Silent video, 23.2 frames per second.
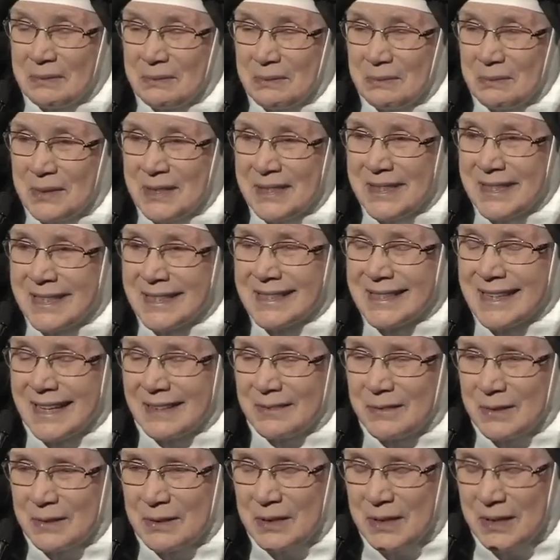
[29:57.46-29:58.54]
we did
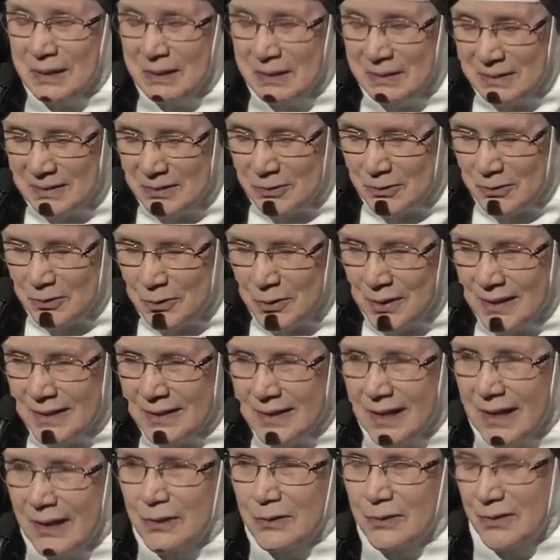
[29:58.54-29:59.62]
get the screen
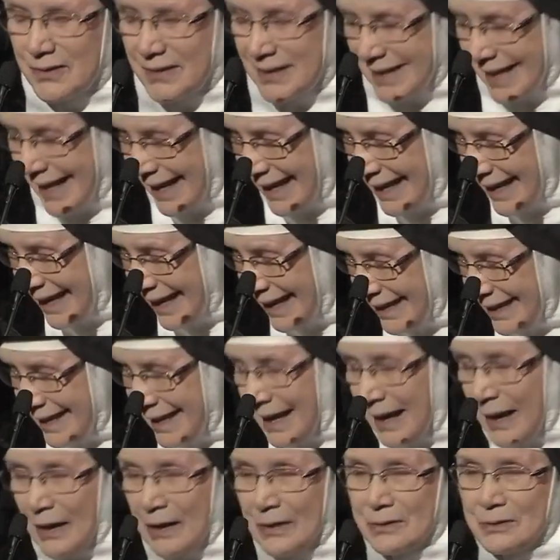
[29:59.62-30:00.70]
test,
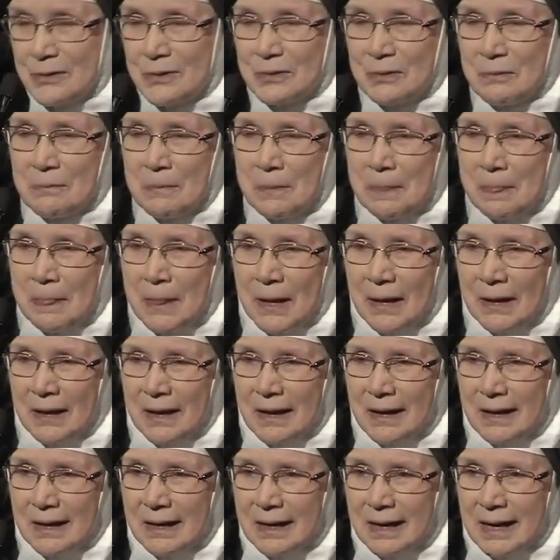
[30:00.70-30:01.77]
and
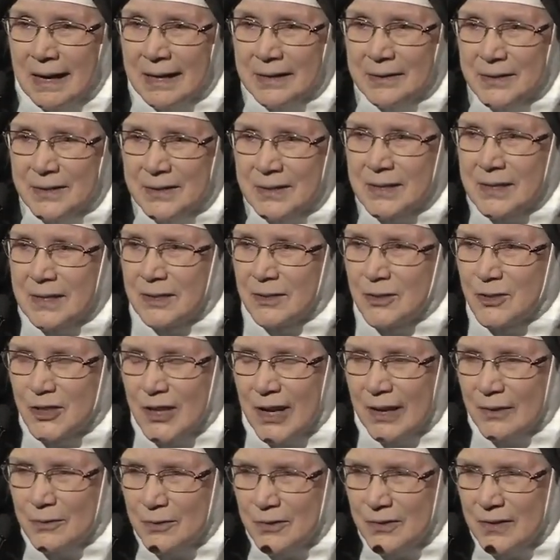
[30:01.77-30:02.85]
I did get a
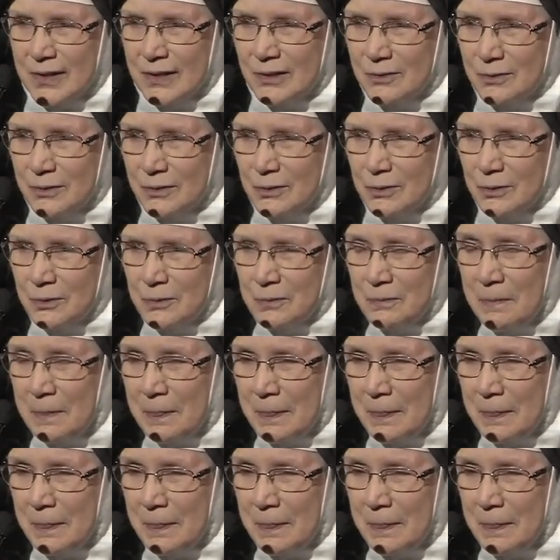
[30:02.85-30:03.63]
chance then to